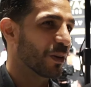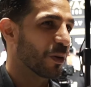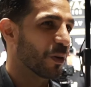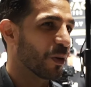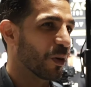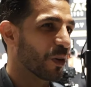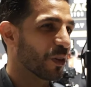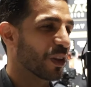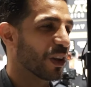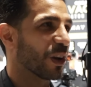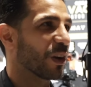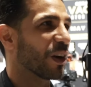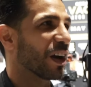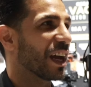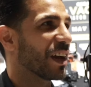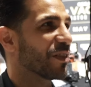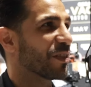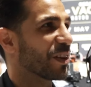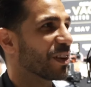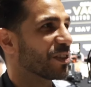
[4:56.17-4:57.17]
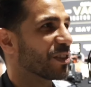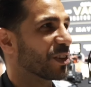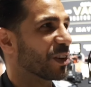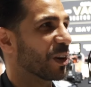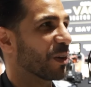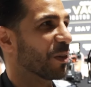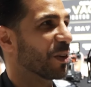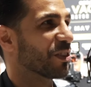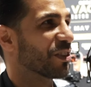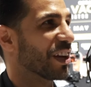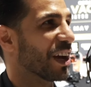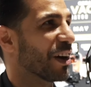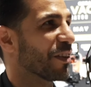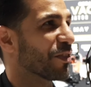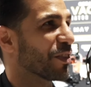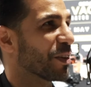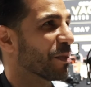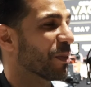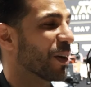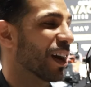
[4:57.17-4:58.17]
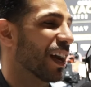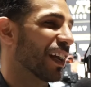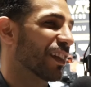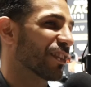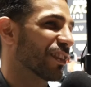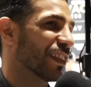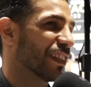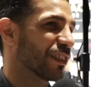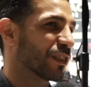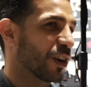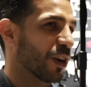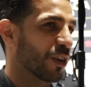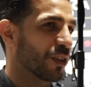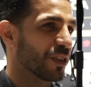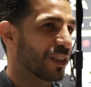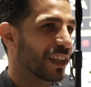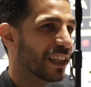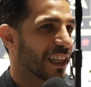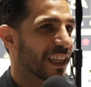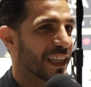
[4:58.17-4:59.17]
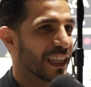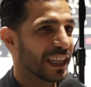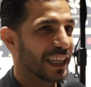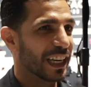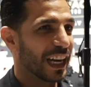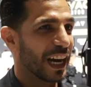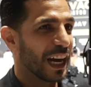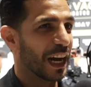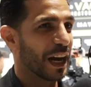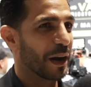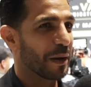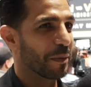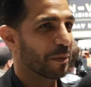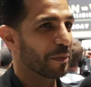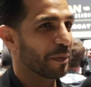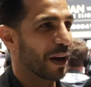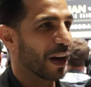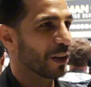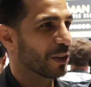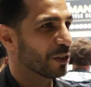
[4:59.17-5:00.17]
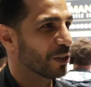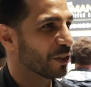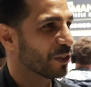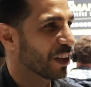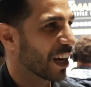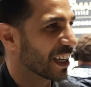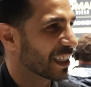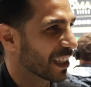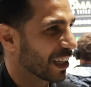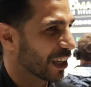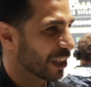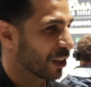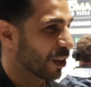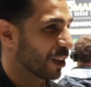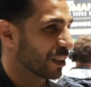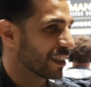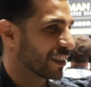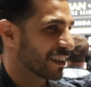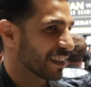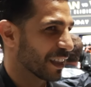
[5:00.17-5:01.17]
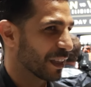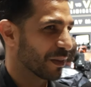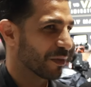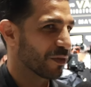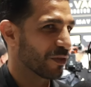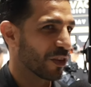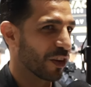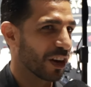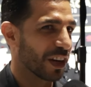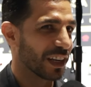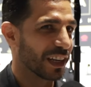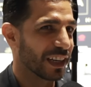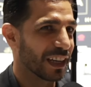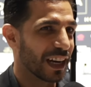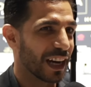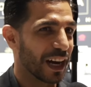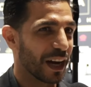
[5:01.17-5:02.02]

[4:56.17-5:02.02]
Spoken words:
all the light heavyweights have got to watch out for him. I actually told Badu Jack that I'd like to see him fight